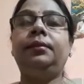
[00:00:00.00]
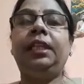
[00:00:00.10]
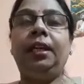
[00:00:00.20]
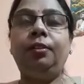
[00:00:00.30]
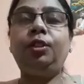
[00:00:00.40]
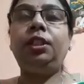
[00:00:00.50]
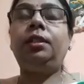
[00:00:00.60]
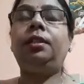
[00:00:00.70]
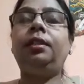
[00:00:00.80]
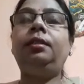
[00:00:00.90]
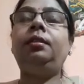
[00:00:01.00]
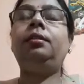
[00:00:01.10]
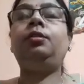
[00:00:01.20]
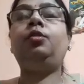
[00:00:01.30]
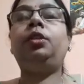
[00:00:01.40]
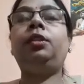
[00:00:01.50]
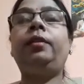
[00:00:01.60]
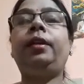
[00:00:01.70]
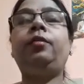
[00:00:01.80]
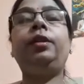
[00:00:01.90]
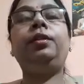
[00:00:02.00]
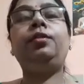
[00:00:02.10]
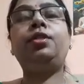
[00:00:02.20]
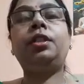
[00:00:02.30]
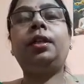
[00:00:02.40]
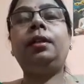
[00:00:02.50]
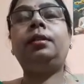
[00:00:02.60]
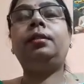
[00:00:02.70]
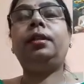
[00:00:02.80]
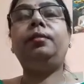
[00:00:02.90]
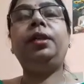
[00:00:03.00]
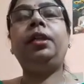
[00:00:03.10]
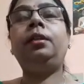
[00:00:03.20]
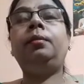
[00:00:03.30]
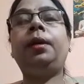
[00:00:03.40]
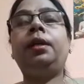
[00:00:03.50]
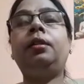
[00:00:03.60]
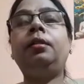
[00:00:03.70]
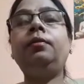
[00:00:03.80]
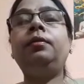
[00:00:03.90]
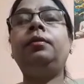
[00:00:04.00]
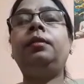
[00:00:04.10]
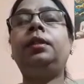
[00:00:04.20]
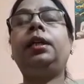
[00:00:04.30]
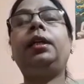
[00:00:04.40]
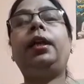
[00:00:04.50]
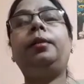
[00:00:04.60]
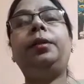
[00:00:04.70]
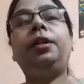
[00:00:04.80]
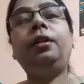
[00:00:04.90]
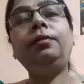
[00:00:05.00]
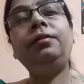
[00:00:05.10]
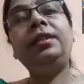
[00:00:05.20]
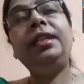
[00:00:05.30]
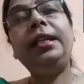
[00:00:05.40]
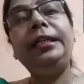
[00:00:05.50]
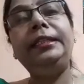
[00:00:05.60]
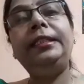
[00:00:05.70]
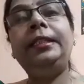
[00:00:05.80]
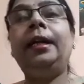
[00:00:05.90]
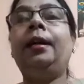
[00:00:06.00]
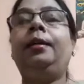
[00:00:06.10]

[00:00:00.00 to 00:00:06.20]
Hello children, today we are going to start the remaining part of the climate of India.